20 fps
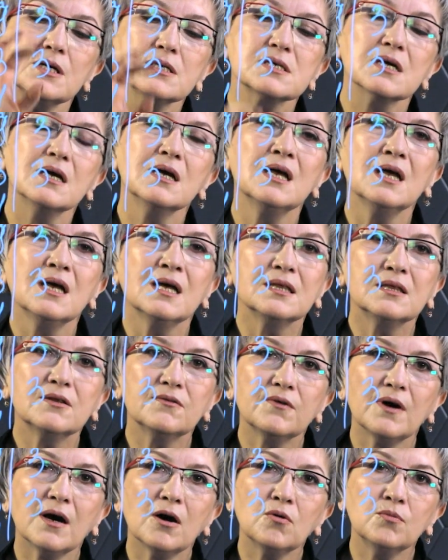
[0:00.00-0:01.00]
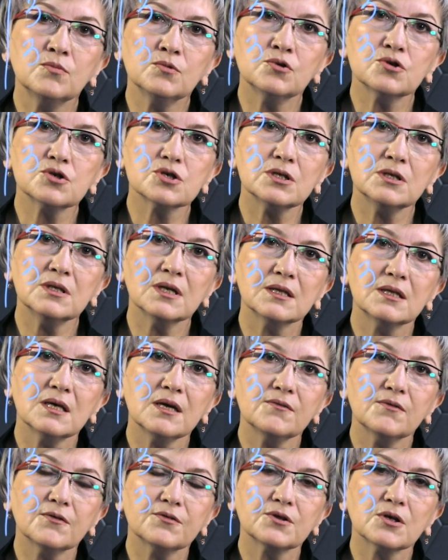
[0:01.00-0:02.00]
2 multiplied by 3 to
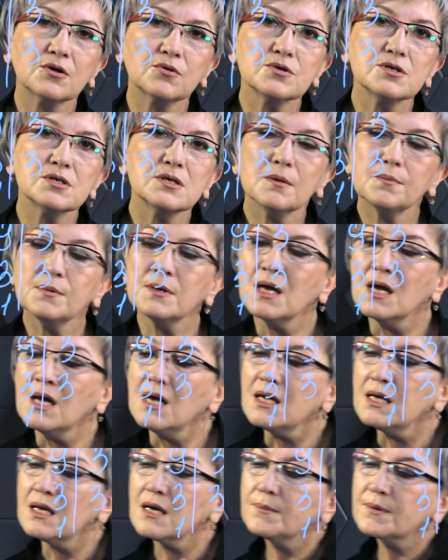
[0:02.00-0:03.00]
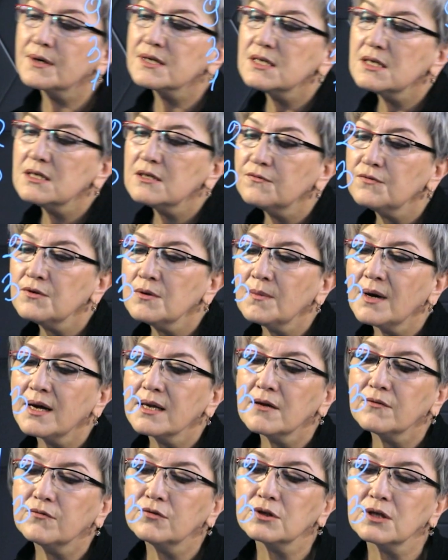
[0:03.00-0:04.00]
the second power. And pay
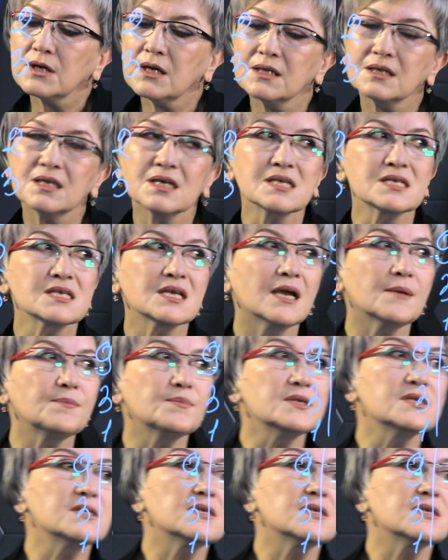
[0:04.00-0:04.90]
attention, this entry and this